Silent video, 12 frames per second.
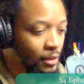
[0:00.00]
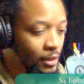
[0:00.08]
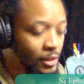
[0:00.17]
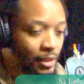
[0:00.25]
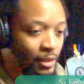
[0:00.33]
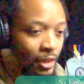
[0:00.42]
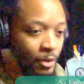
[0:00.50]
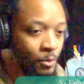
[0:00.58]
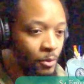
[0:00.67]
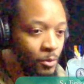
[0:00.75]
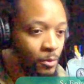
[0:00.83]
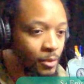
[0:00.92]
a
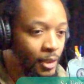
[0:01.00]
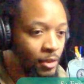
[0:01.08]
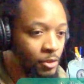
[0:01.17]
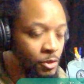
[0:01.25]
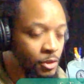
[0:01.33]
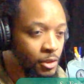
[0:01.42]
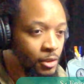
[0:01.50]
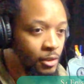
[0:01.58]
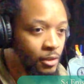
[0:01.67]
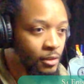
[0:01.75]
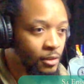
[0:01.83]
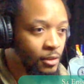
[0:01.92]
label that you should,